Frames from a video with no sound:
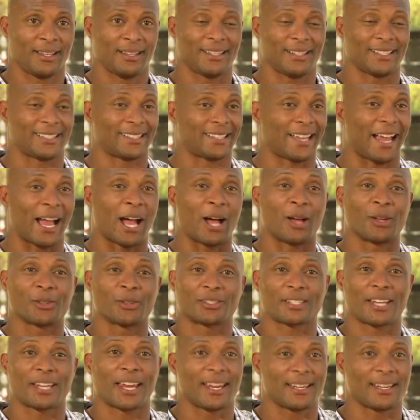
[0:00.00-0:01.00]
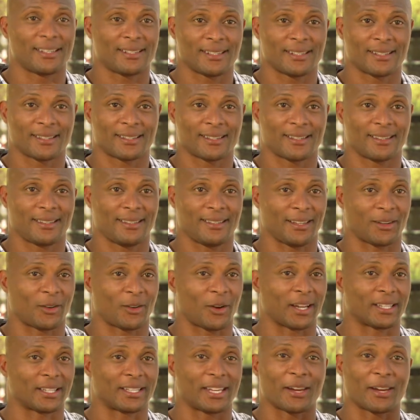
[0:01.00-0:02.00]
the styles changes, the
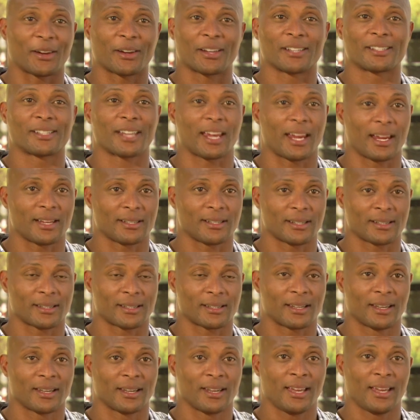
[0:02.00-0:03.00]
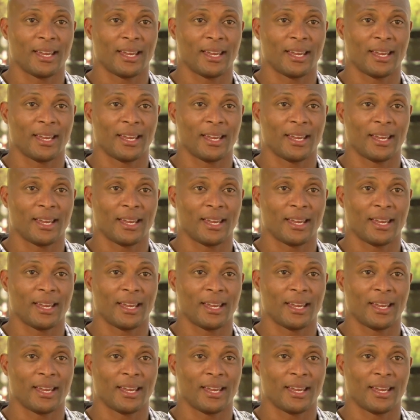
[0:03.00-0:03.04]
criteria changes,